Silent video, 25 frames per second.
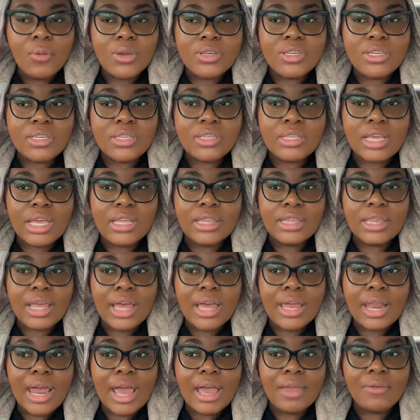And when she said
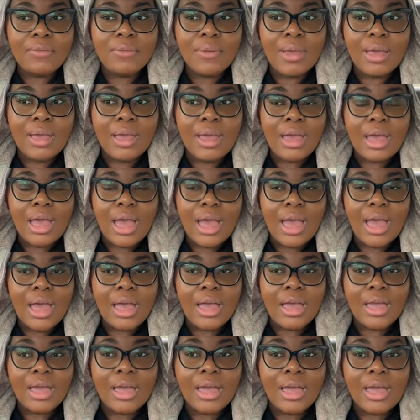that, I...
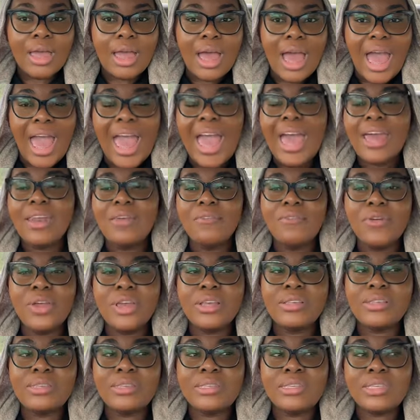I had a
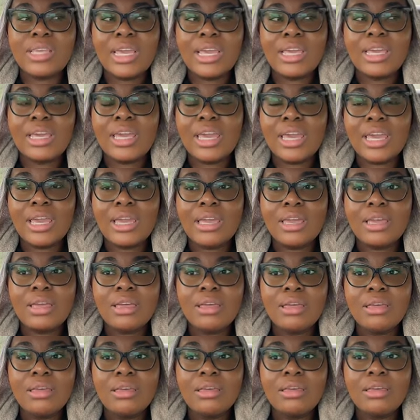very
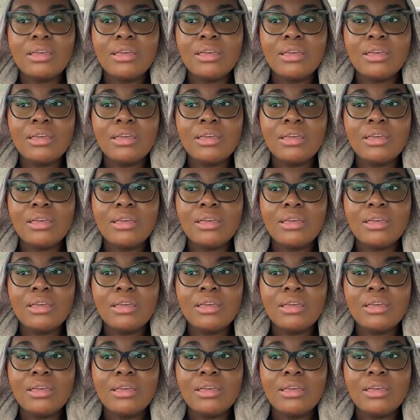sinking